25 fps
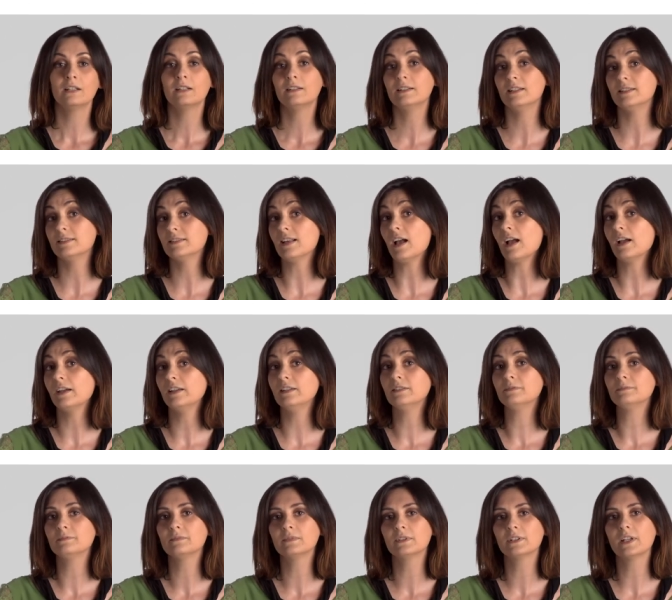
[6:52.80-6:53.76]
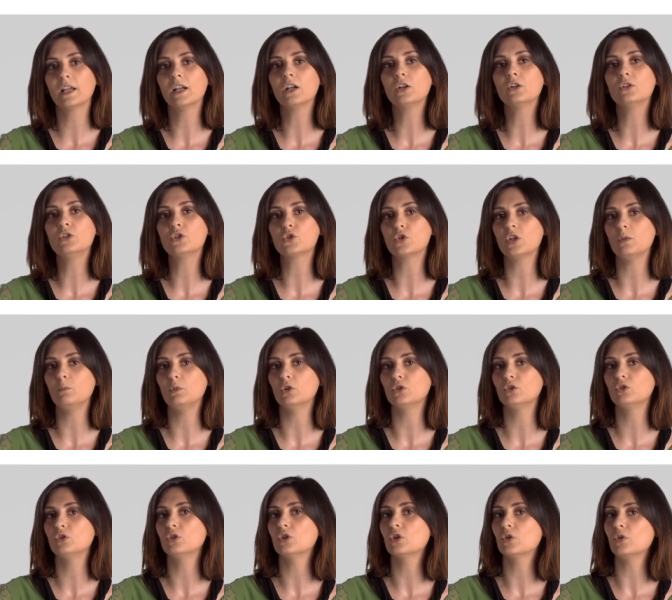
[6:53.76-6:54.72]
Design can
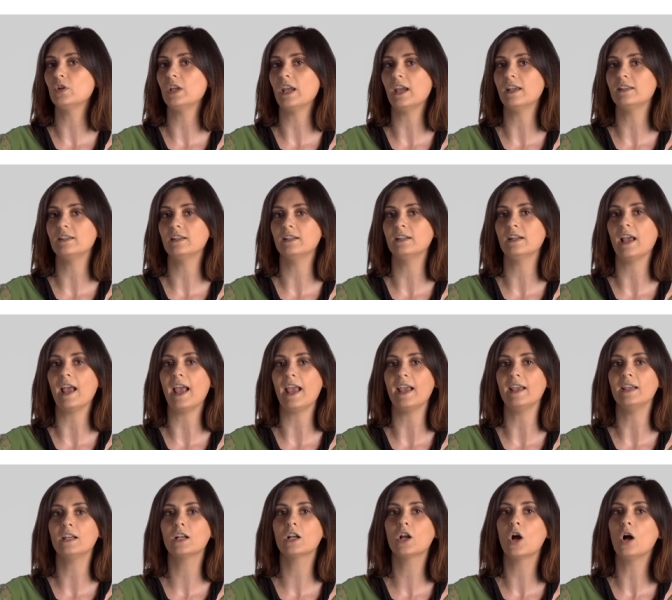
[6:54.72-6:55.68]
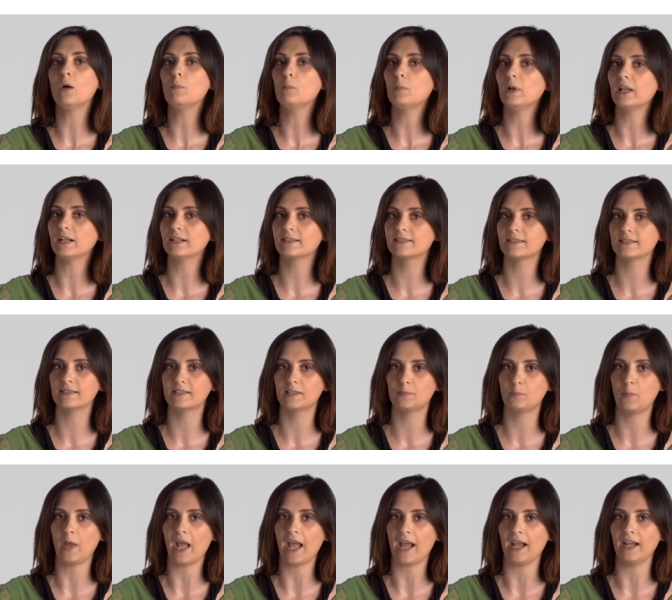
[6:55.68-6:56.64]
contribute to creating a complex
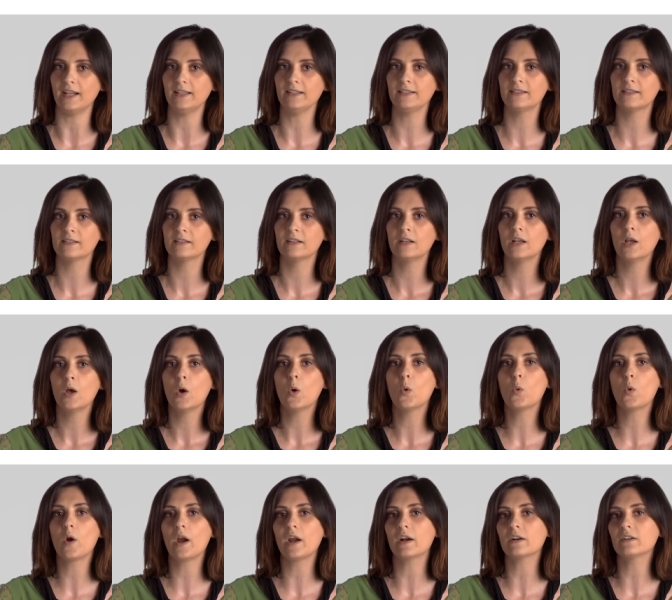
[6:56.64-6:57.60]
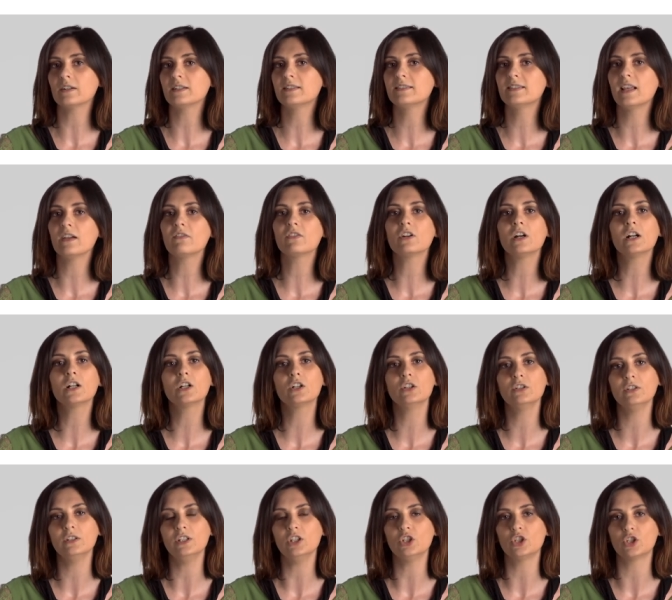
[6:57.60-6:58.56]
space where several
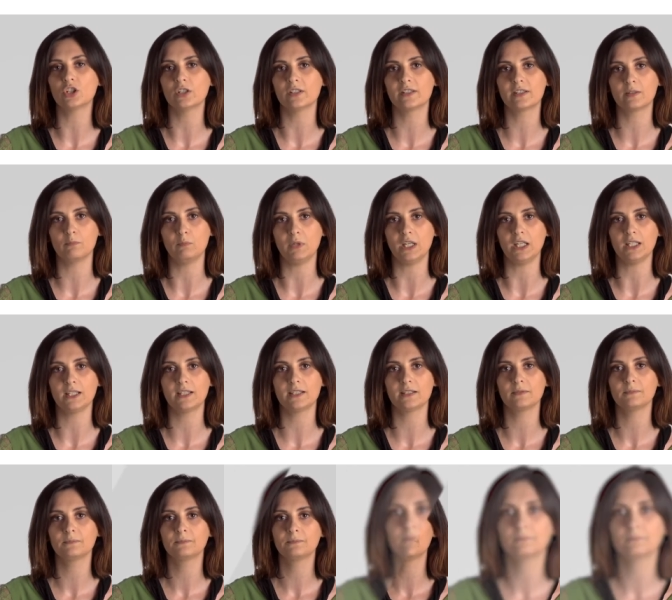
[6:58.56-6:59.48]
conditions meet.